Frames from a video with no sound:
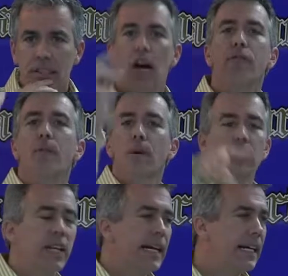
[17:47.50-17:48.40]
government
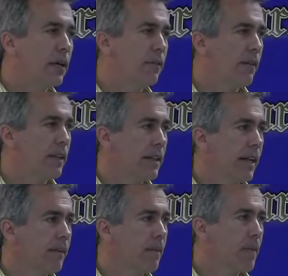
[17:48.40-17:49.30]
will take care of
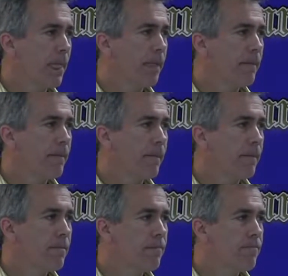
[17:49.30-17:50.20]
everything.
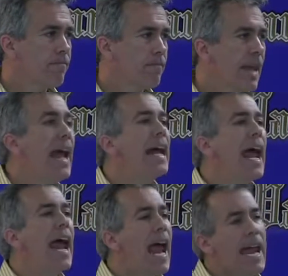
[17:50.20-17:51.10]

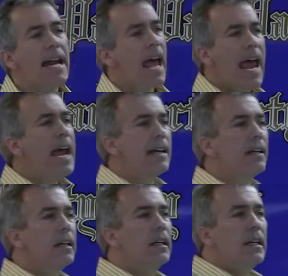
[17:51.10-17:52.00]
Hey,
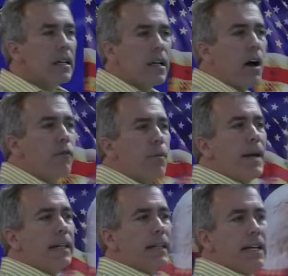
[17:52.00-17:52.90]

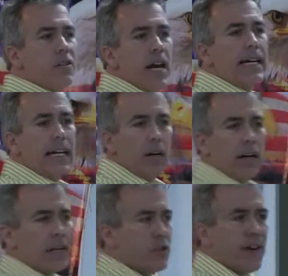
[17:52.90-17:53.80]
government can take care
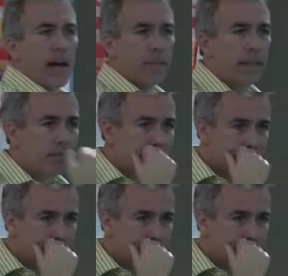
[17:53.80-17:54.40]
of his family.